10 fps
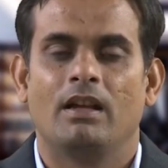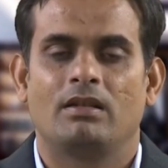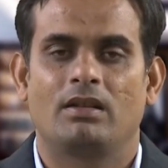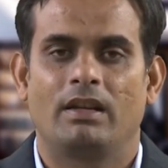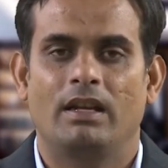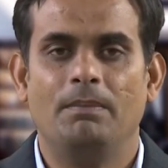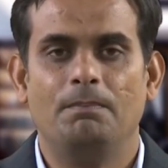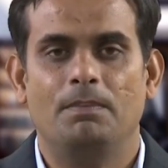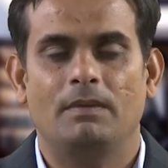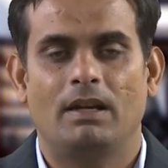So if
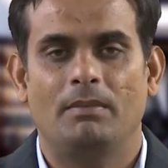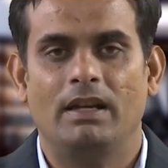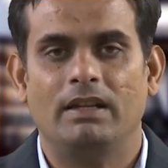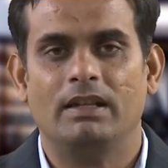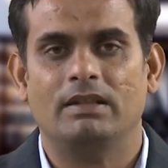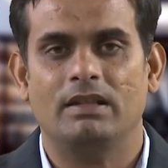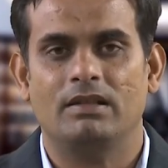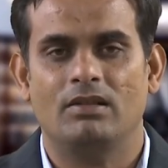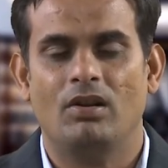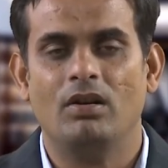the matrix
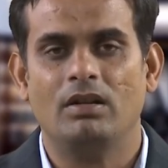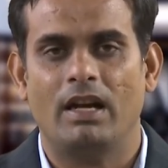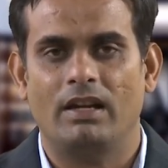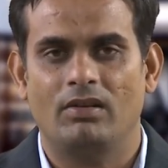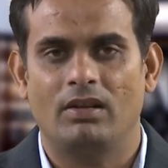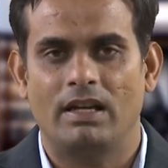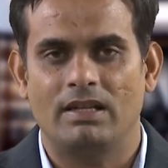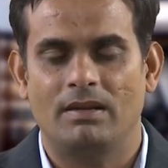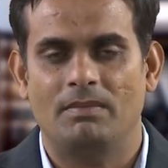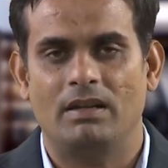is not
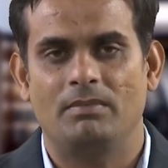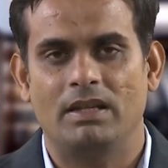diagonalizable,